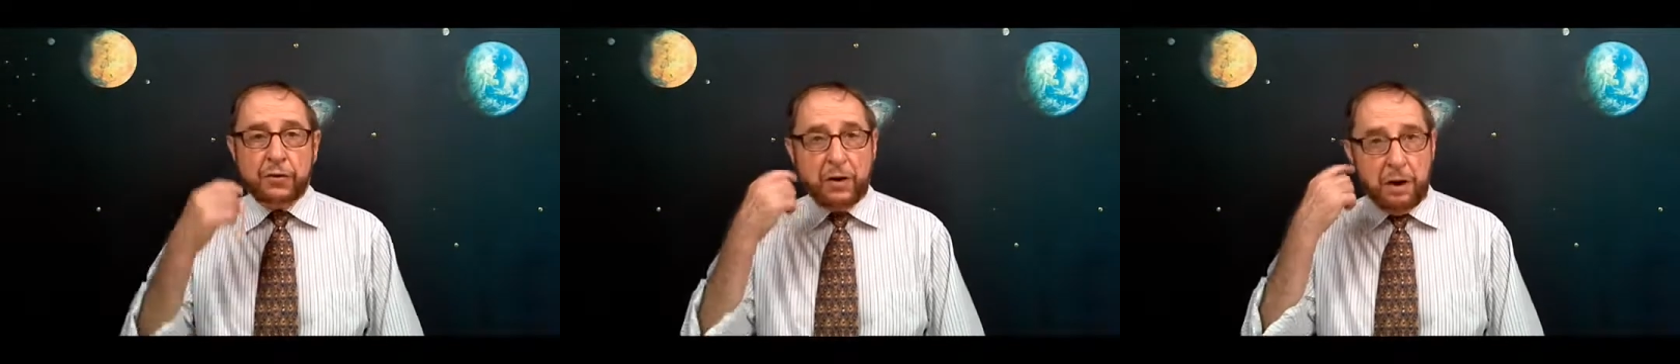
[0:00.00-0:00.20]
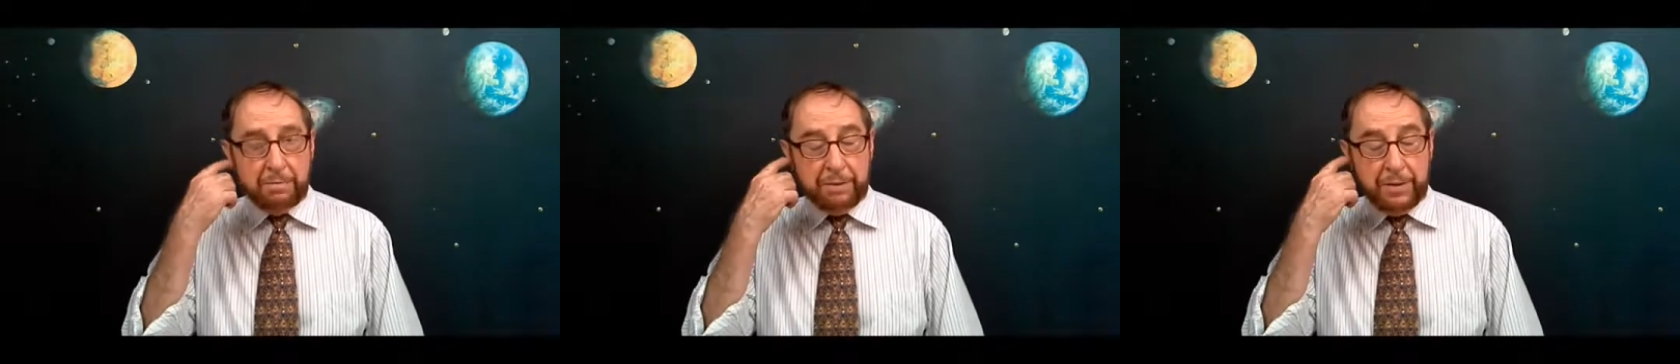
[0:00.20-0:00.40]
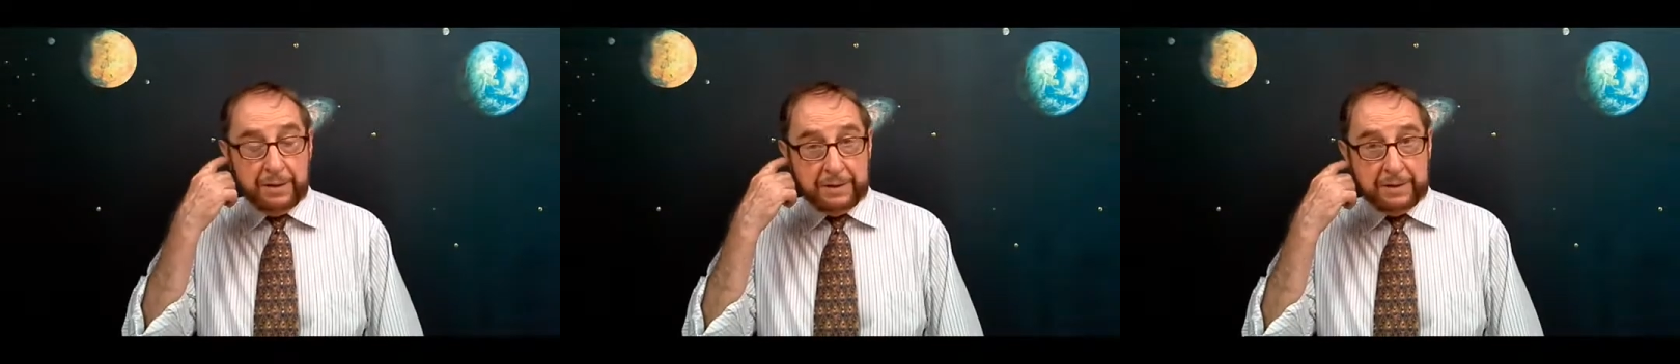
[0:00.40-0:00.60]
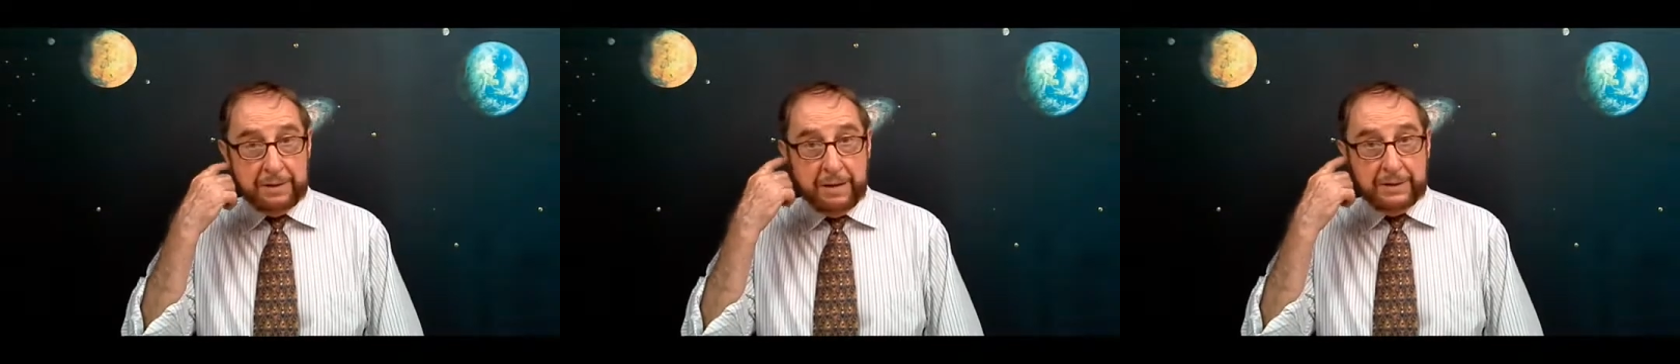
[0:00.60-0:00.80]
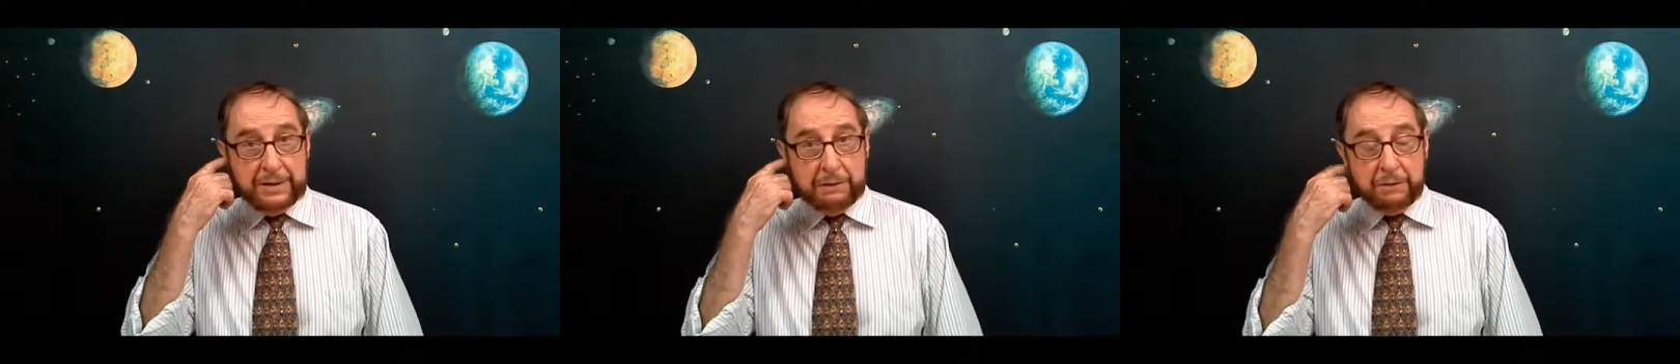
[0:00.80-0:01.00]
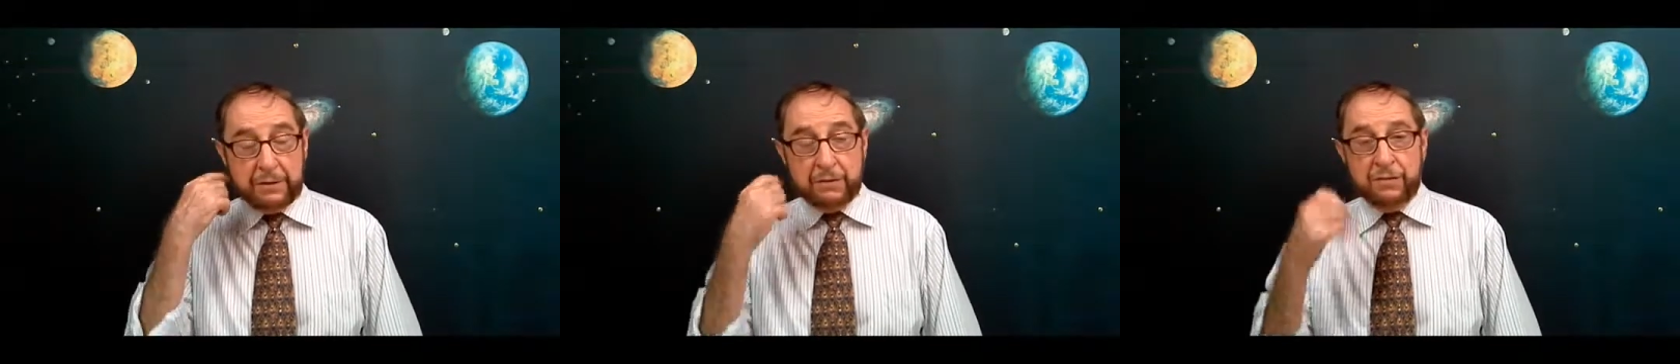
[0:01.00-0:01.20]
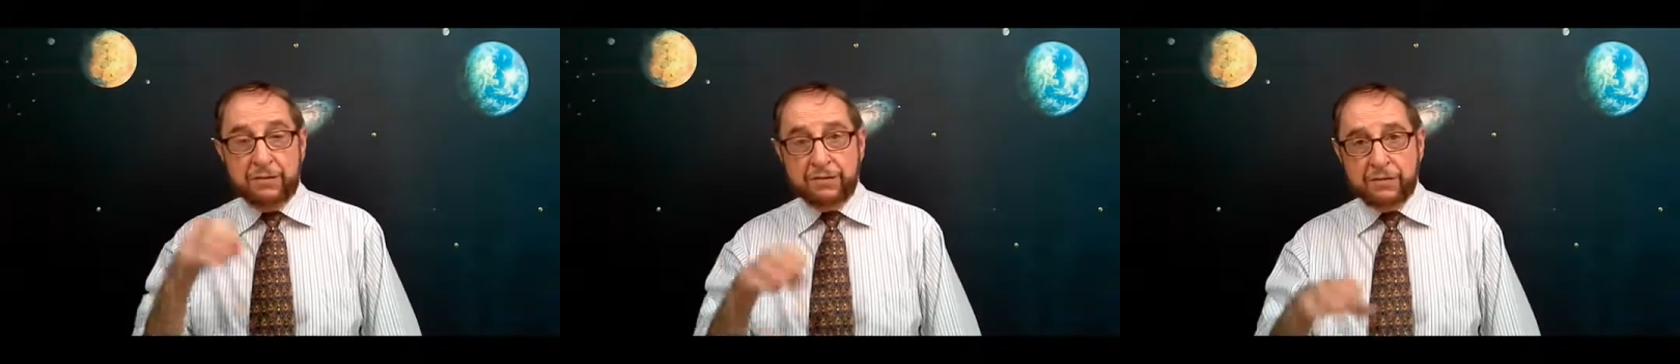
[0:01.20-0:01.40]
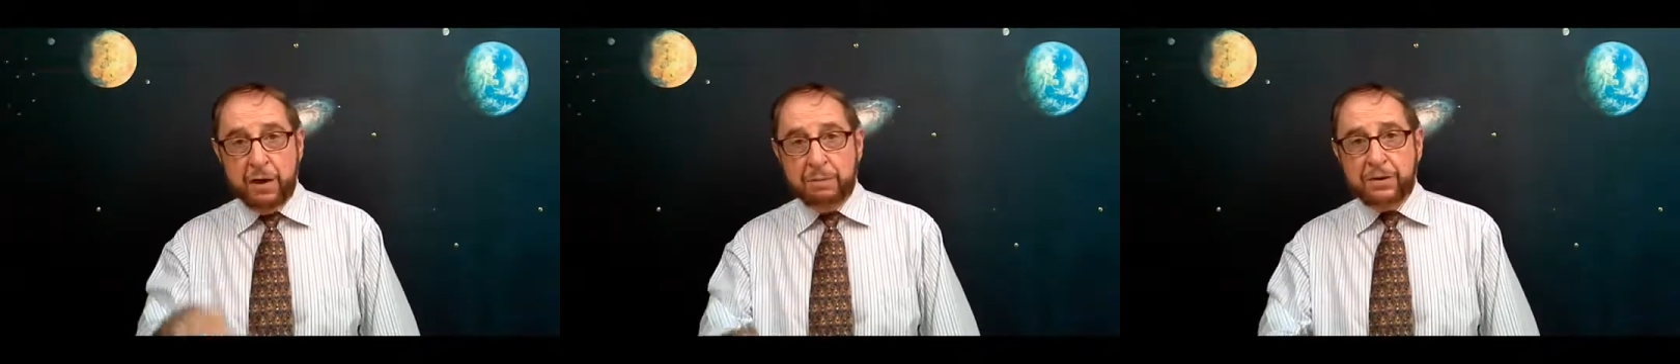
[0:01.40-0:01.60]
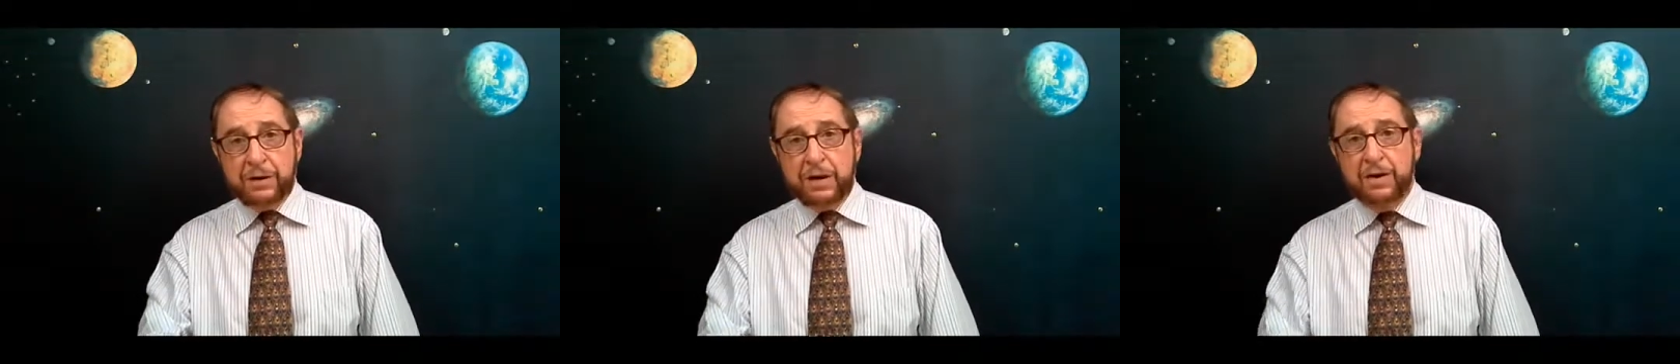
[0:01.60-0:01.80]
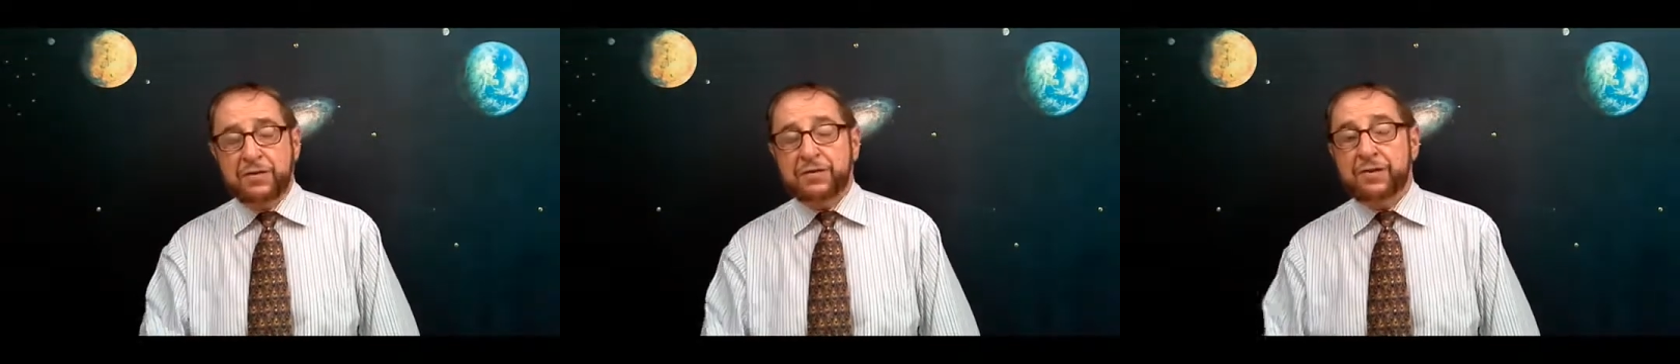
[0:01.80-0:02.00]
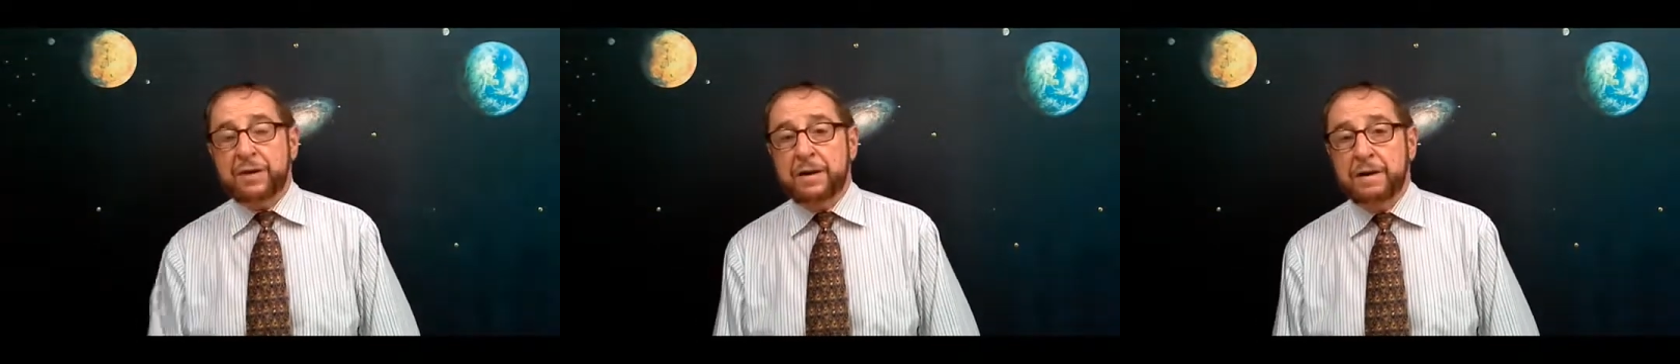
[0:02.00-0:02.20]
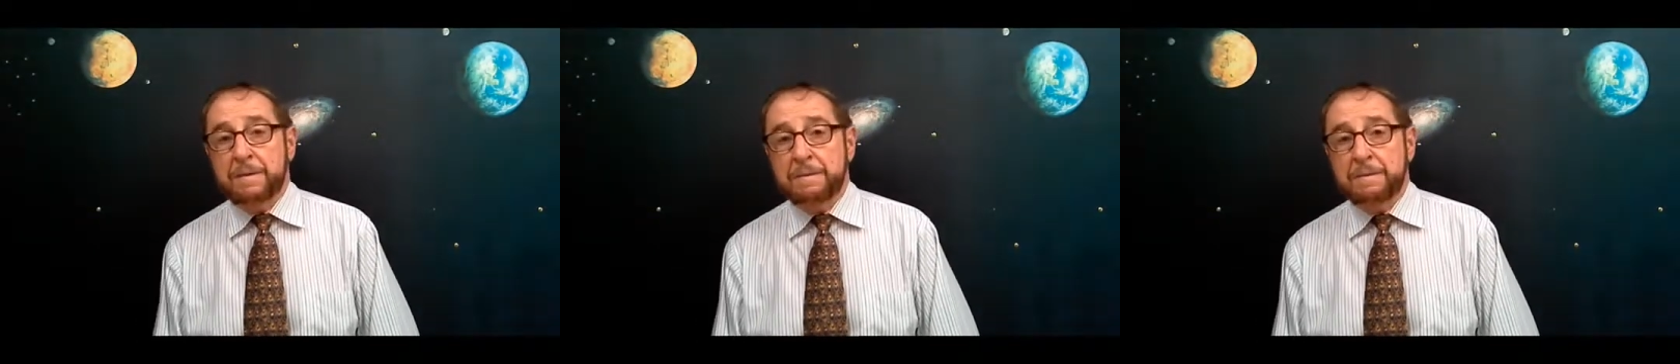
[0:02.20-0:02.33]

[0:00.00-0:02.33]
cooperate and they were going to stop the country